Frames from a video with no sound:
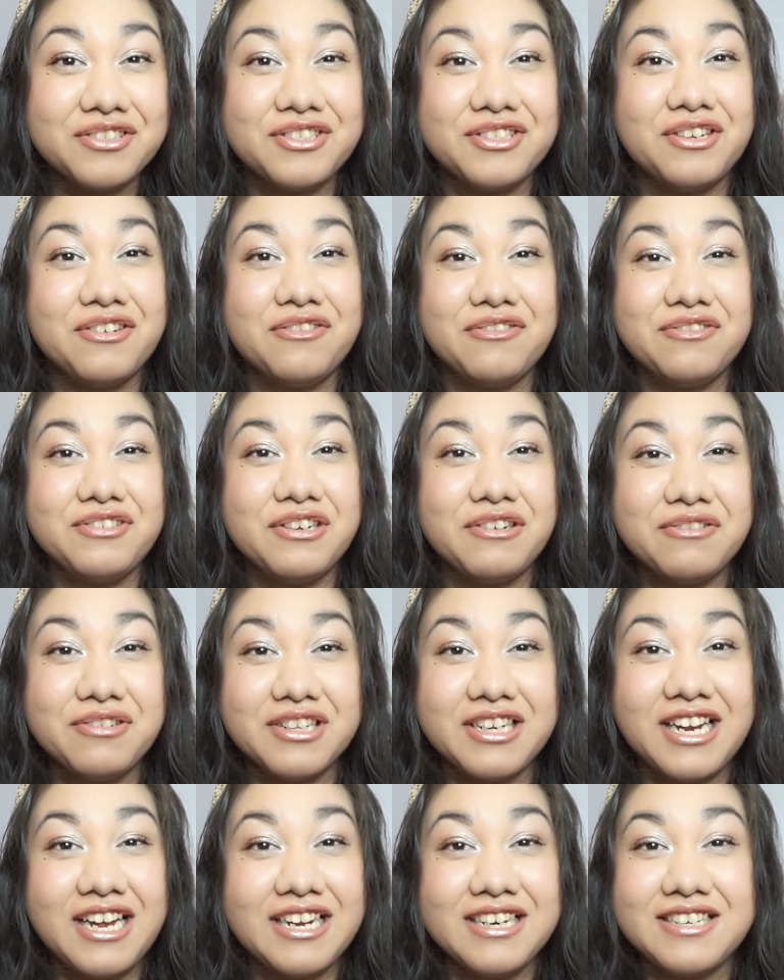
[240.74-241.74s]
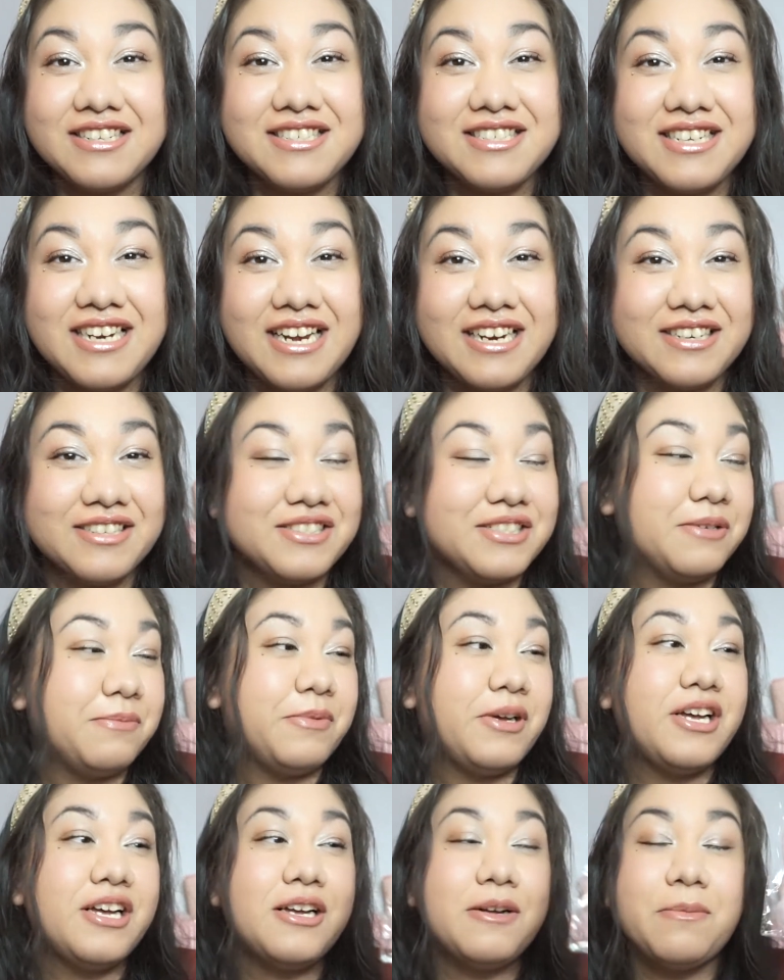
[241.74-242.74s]
so totally had to snag some
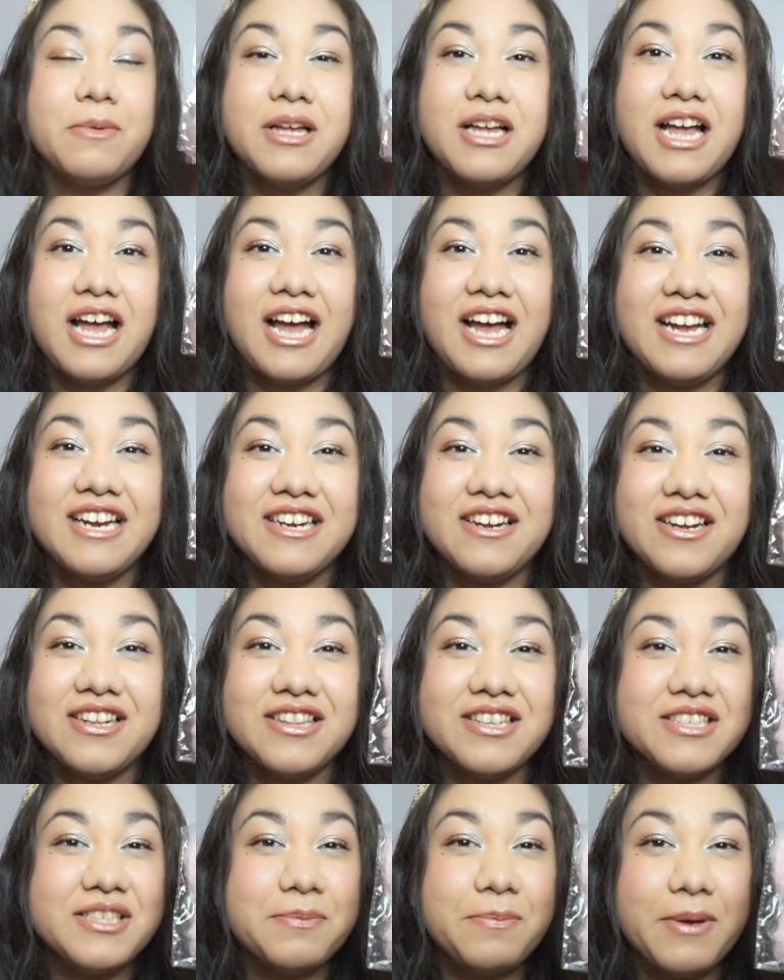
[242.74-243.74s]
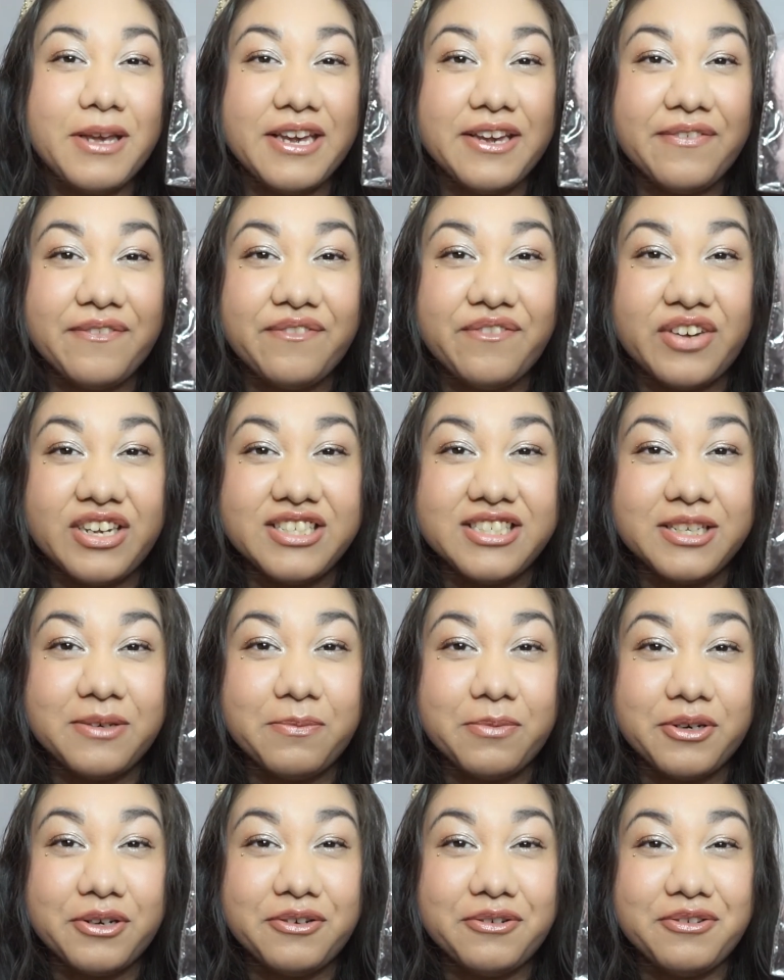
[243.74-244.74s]
up. I got this pink fuzzy
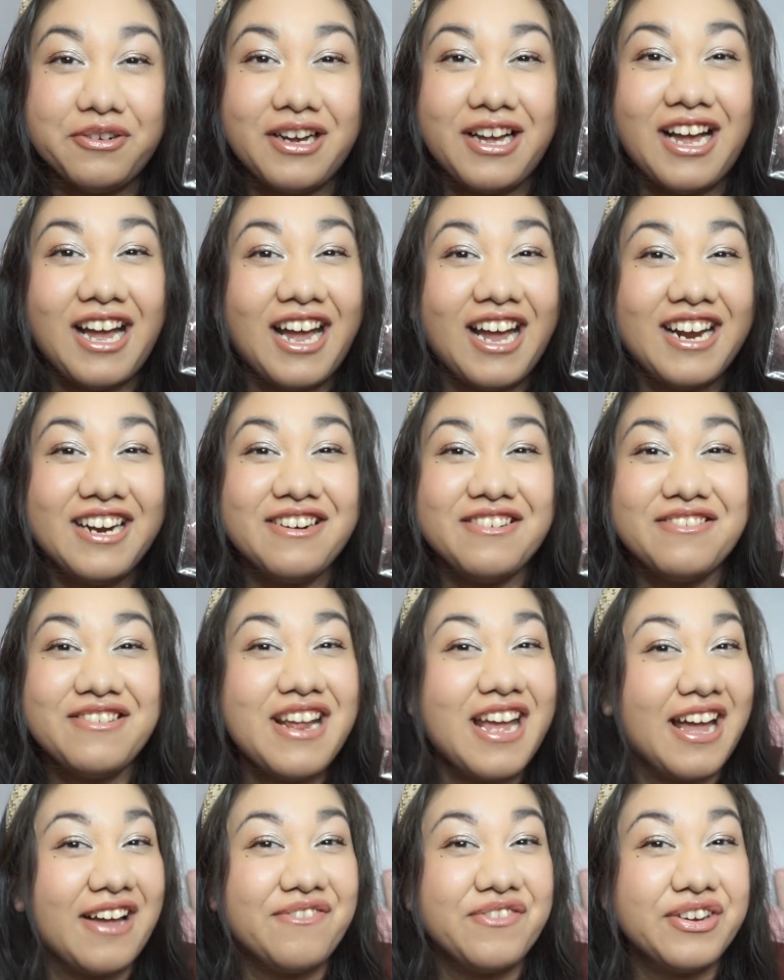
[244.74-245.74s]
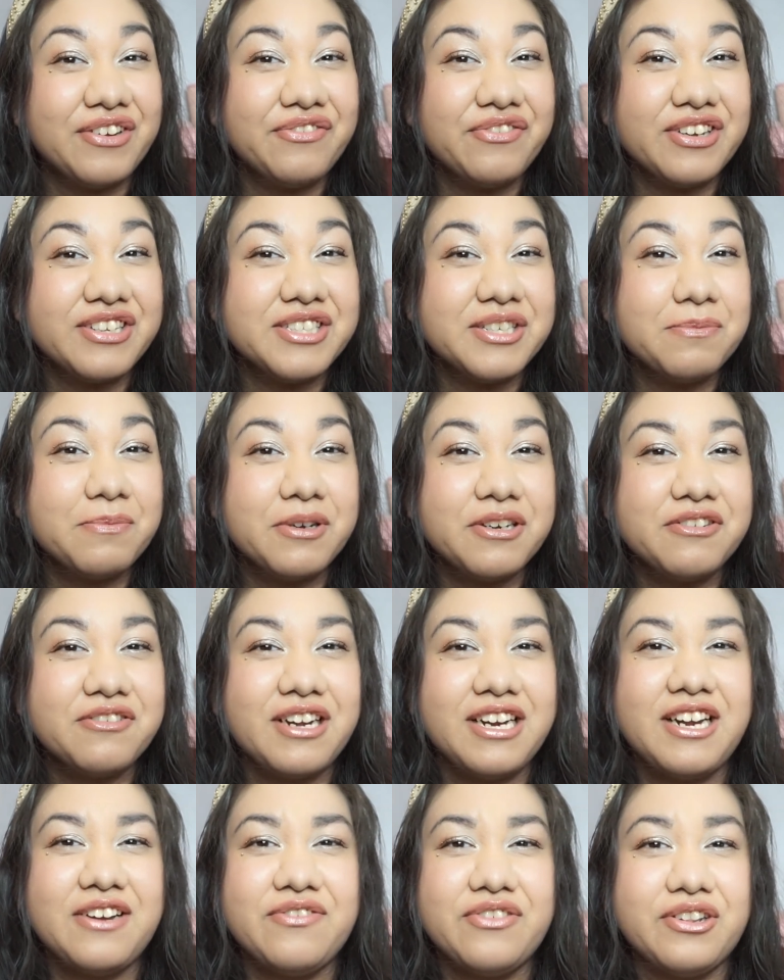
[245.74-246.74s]
bow. I don't have a fuzzy bow.
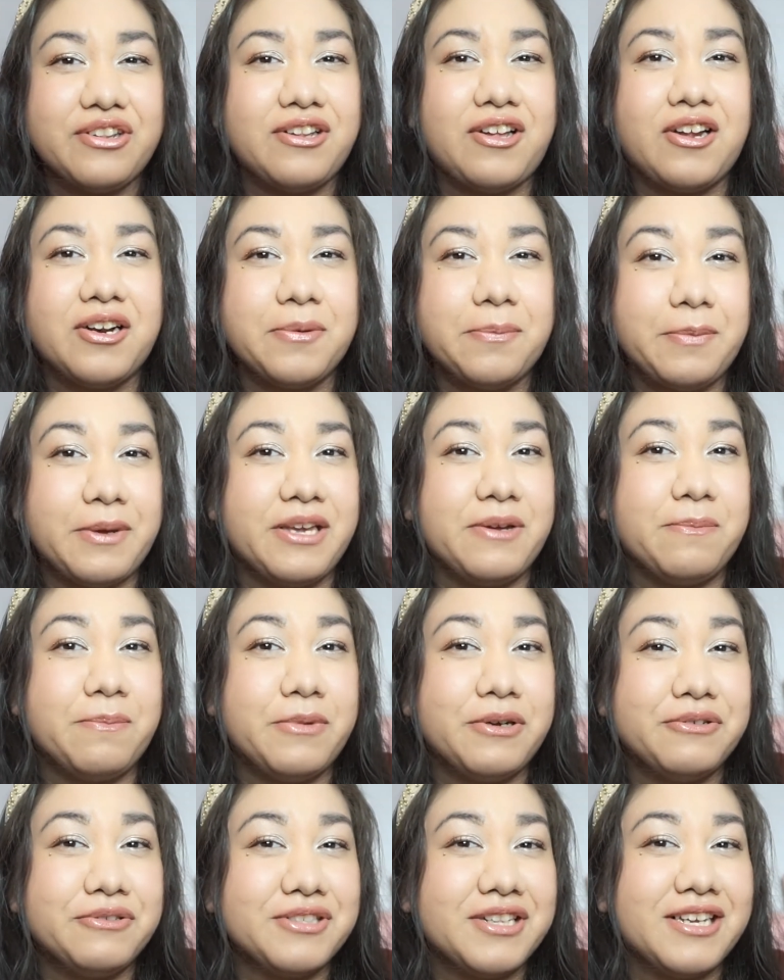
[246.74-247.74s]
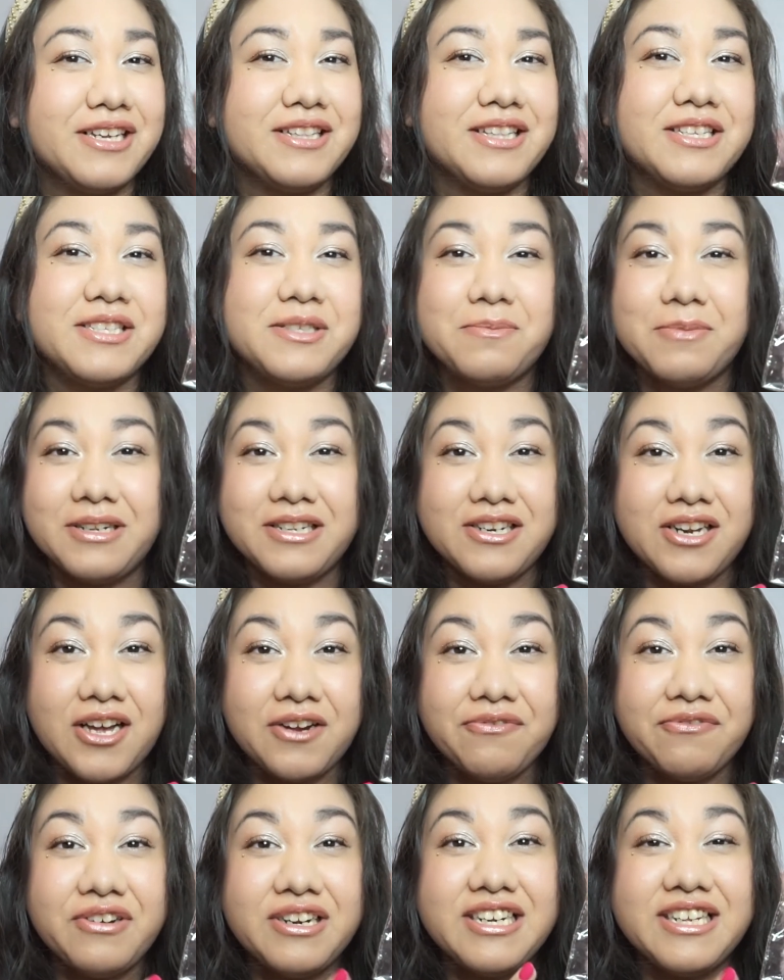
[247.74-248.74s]
I have a lot of pink bows like this, but
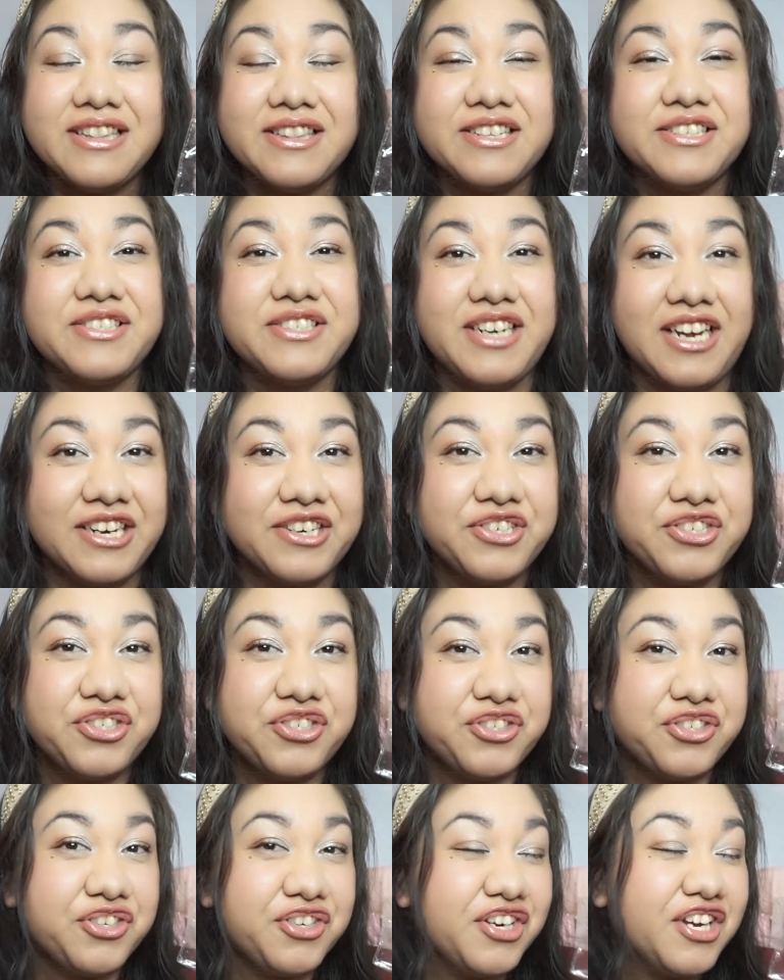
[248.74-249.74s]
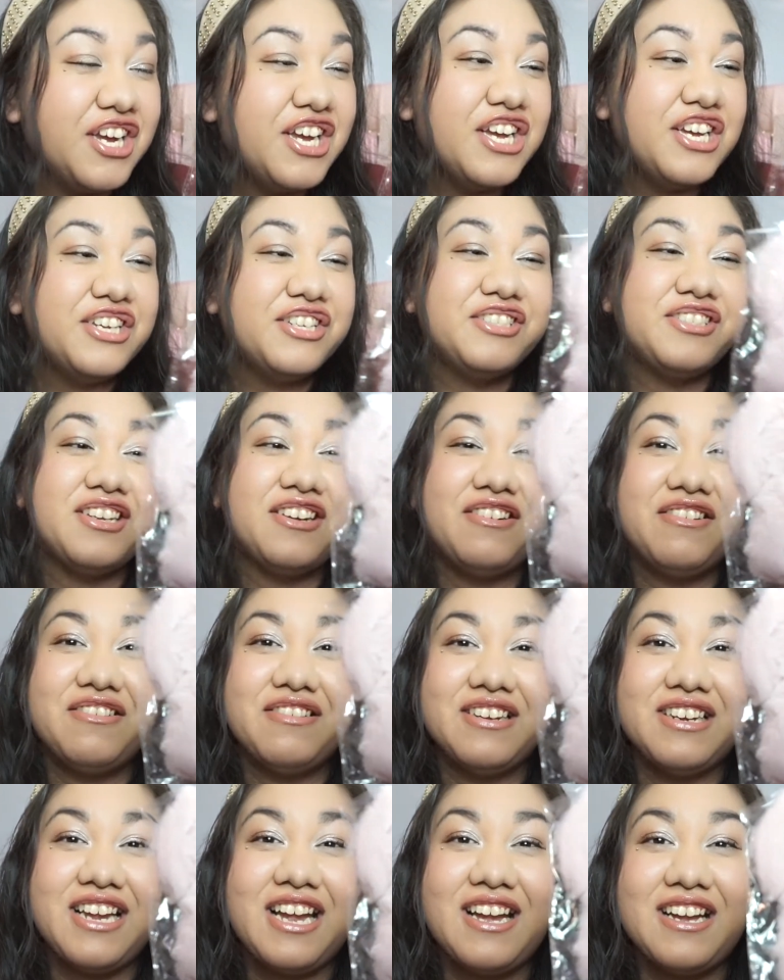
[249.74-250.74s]
not one in this texture. So
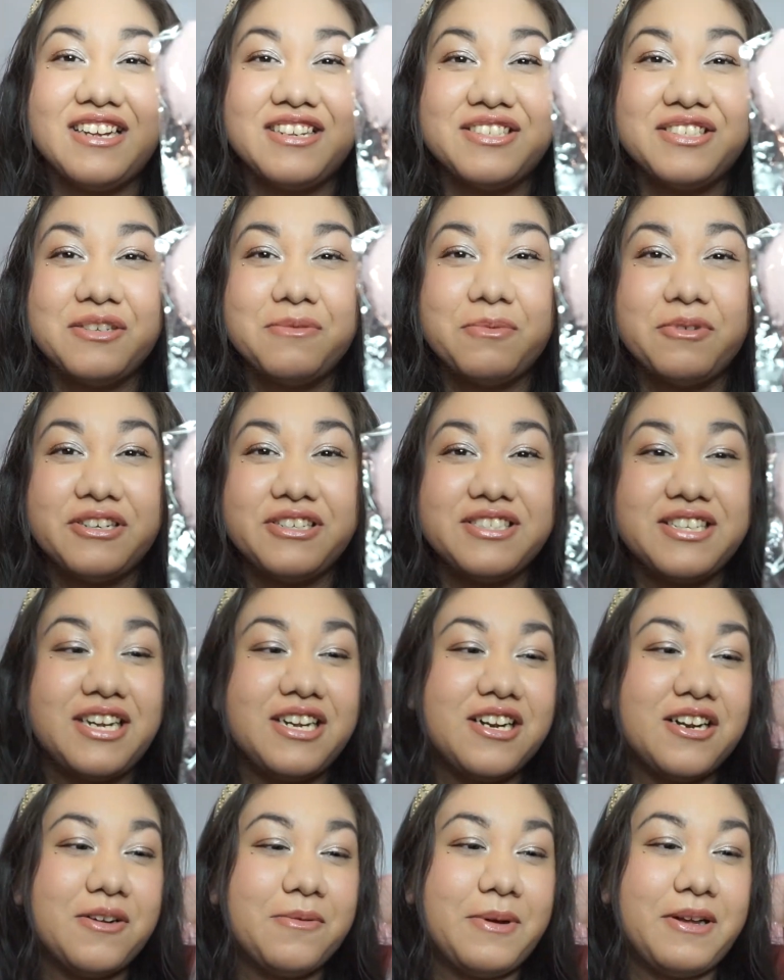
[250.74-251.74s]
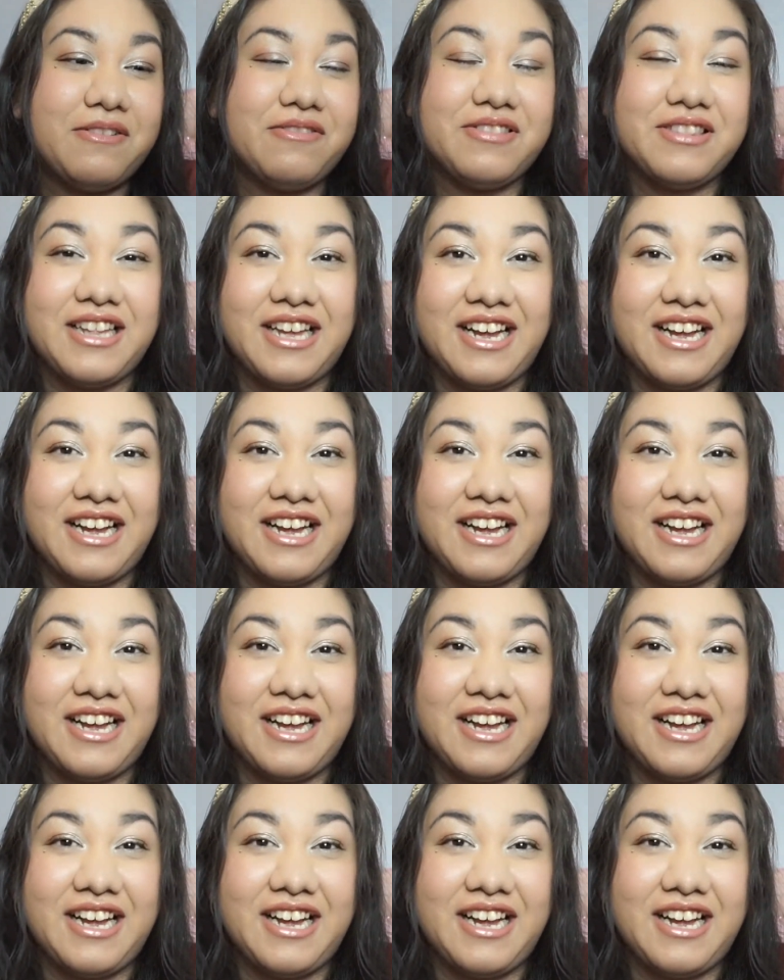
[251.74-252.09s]
yeah, super excited about